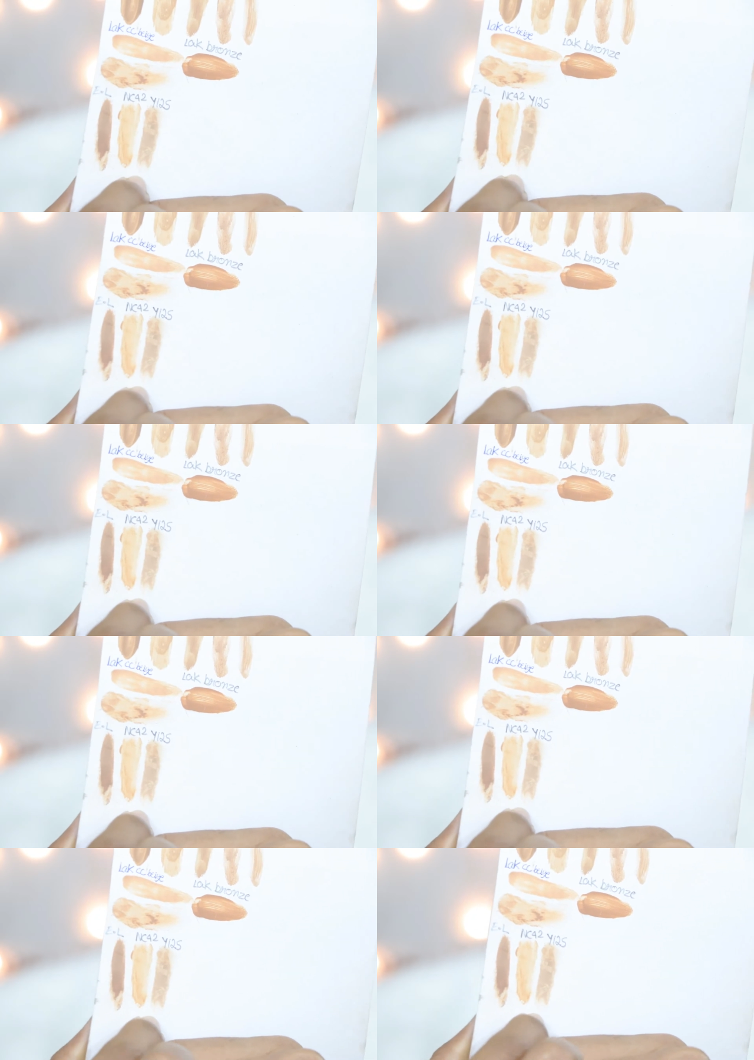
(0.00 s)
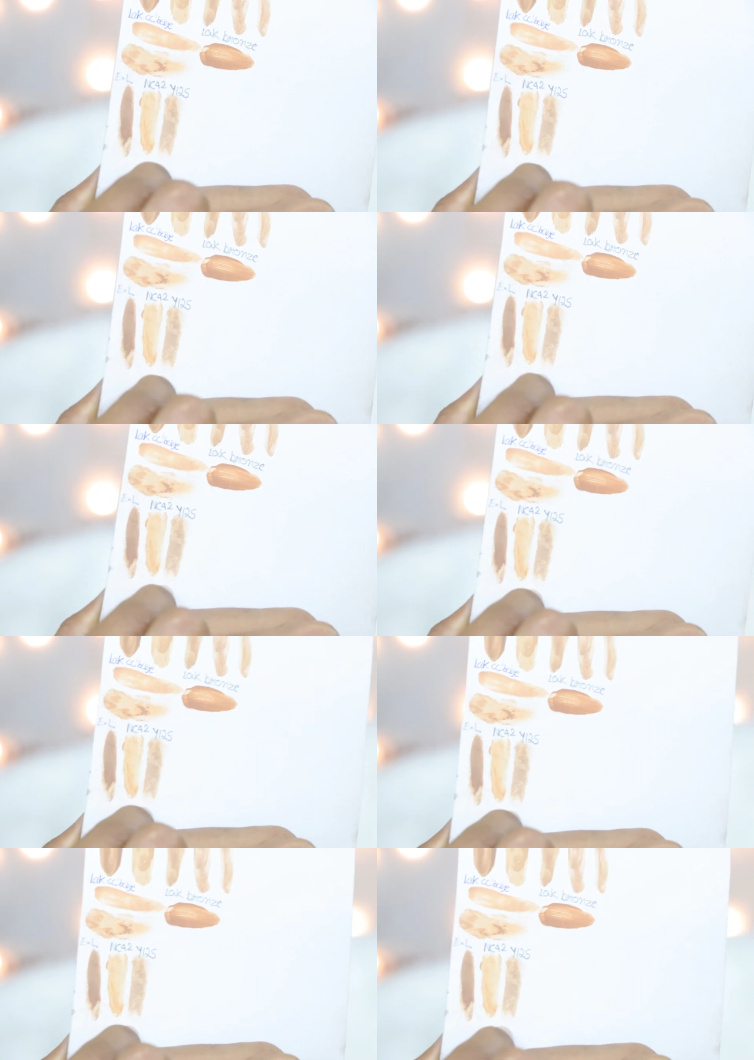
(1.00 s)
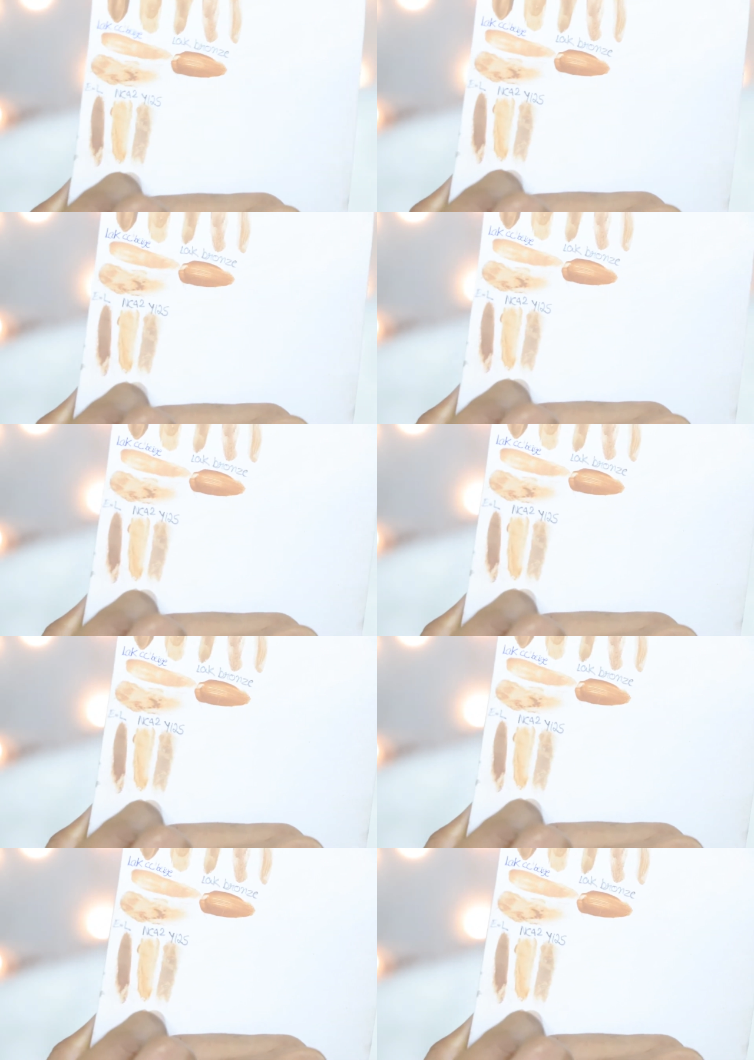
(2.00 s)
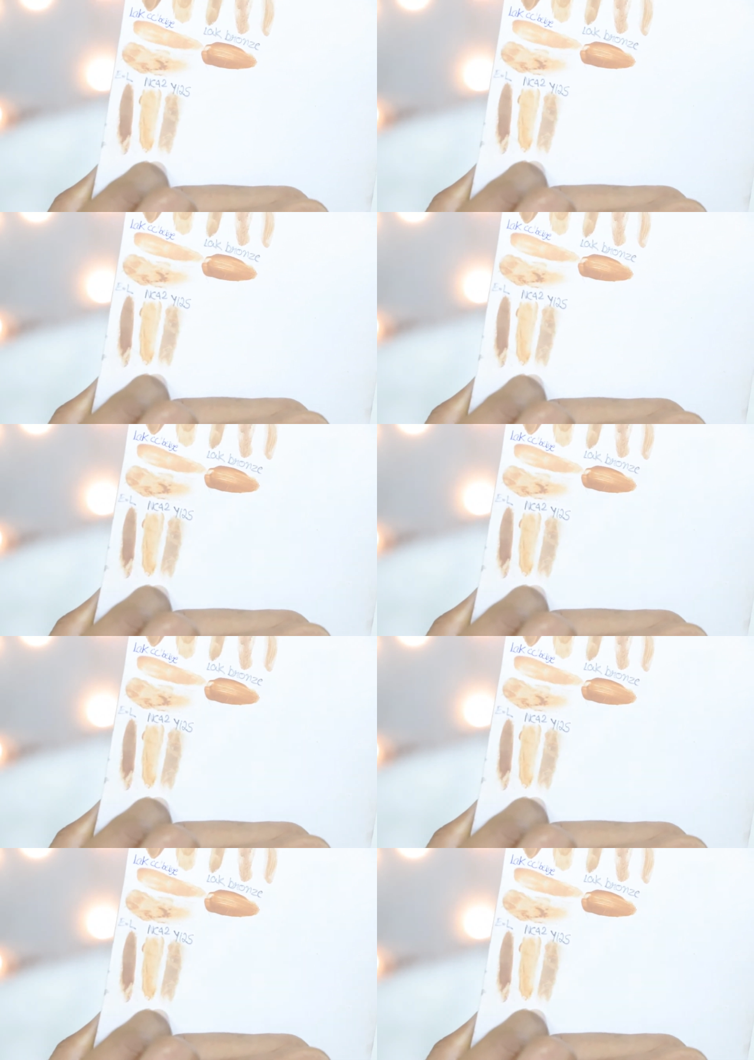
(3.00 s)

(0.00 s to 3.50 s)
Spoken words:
(no speaker visible)